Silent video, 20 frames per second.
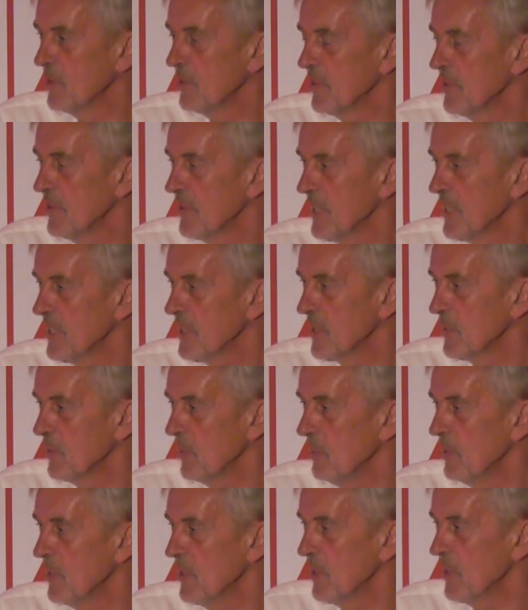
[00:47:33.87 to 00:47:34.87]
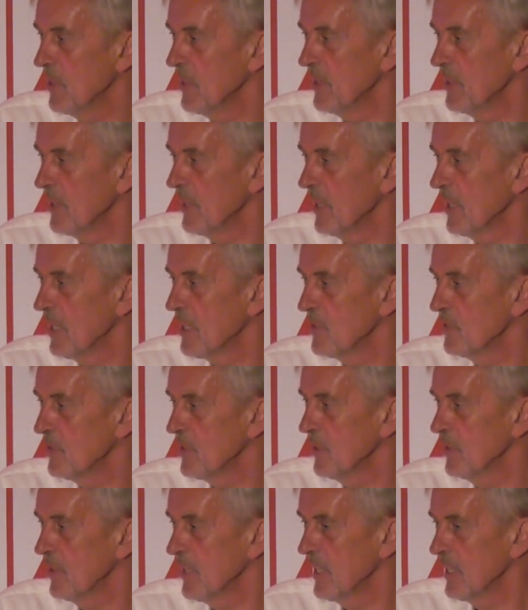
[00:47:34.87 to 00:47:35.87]
to the things that we've been doing in the last
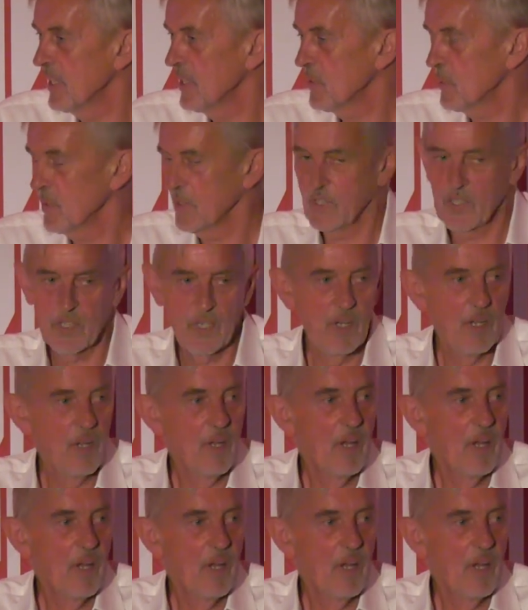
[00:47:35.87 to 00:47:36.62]
few years, which